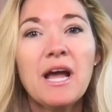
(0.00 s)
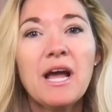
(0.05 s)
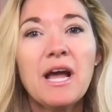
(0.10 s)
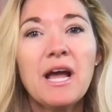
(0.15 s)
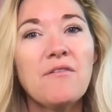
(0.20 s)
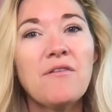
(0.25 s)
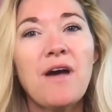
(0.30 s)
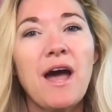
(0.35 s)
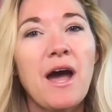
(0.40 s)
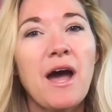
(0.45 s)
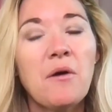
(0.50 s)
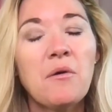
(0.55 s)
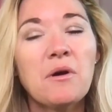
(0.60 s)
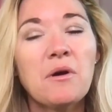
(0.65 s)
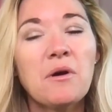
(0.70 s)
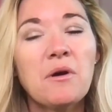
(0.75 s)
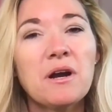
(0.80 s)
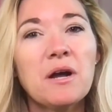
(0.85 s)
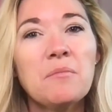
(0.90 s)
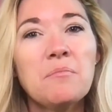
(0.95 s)
of
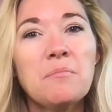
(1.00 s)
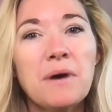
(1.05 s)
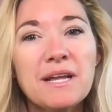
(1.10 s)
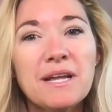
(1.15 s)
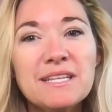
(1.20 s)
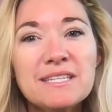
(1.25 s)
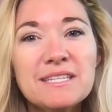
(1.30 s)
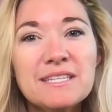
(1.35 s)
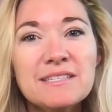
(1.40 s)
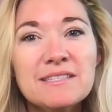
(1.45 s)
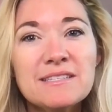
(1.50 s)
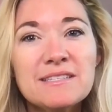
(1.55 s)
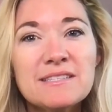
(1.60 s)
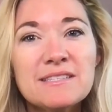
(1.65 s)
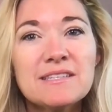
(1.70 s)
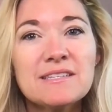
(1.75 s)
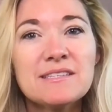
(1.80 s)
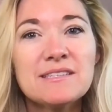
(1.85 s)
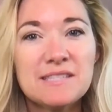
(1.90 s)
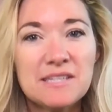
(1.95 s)
our
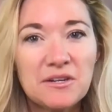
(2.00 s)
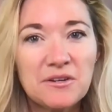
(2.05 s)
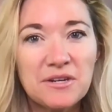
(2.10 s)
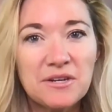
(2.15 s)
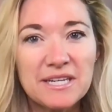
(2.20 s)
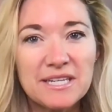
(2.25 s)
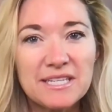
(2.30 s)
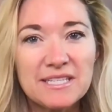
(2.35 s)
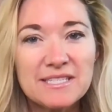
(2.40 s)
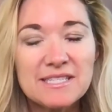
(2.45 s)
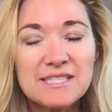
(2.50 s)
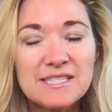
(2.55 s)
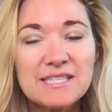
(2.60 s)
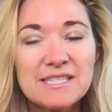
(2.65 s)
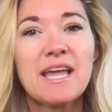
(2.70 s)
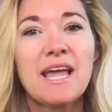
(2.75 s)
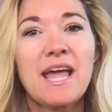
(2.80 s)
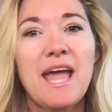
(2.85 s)
Abundance series.